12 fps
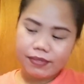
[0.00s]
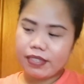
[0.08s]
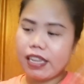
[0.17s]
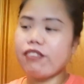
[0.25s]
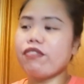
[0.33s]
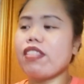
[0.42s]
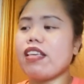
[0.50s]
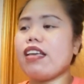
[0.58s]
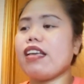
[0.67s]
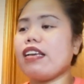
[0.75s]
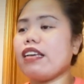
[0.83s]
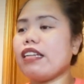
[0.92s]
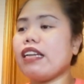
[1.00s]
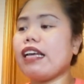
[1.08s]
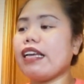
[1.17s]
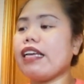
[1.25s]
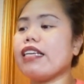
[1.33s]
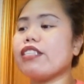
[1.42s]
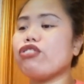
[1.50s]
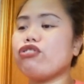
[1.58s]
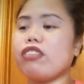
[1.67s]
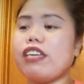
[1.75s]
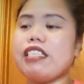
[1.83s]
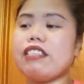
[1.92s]
everything, like it
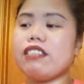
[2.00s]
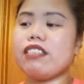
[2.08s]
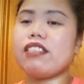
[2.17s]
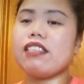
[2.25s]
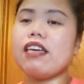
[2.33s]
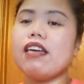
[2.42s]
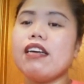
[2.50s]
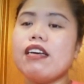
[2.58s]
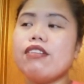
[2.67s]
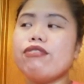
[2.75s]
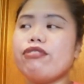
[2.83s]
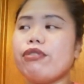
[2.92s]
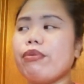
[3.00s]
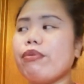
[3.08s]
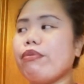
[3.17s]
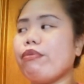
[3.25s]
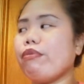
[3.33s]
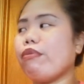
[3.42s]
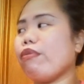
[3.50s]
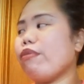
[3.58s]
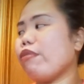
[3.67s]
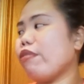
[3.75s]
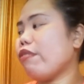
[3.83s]
changes. So